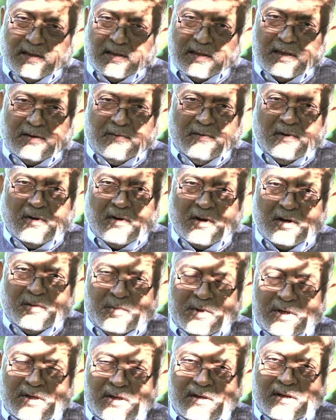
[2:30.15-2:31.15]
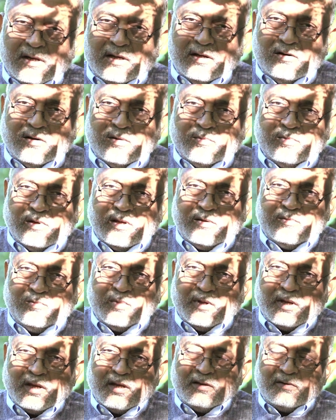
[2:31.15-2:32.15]
There will not be any raindrop
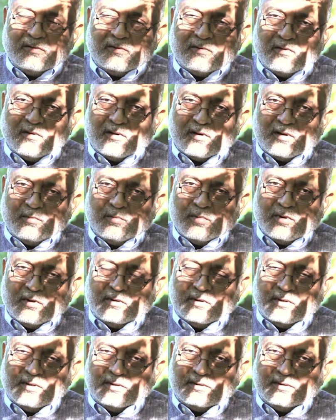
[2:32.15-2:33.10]
left behind to talk about